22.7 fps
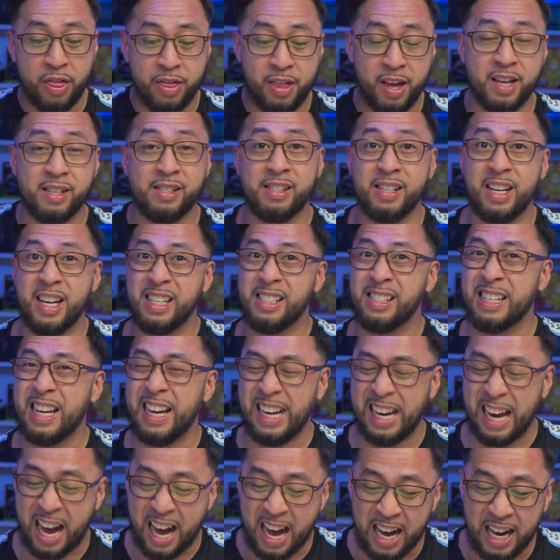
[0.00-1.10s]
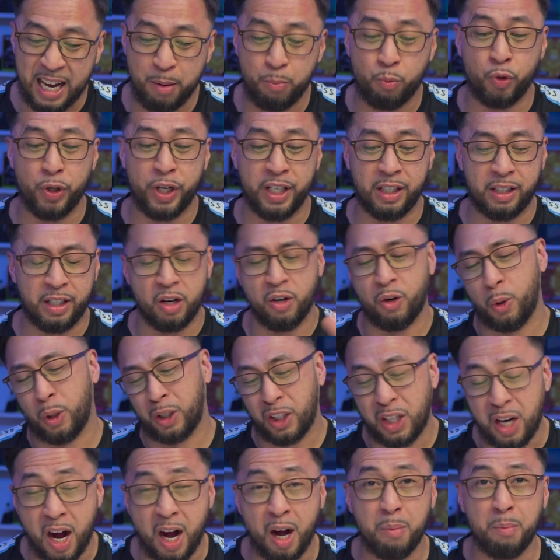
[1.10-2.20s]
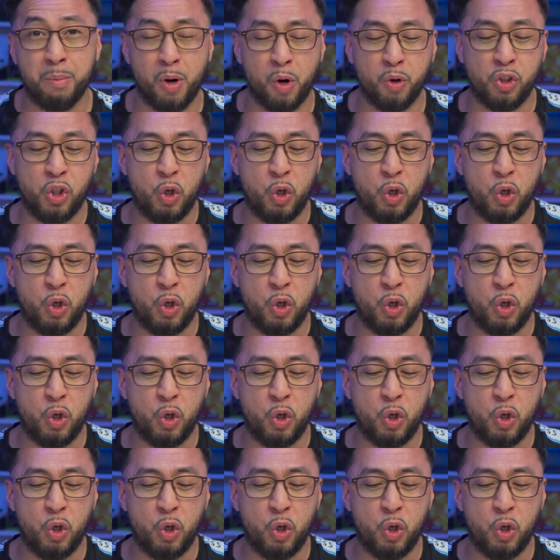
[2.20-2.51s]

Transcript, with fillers: This is a hybrid or combo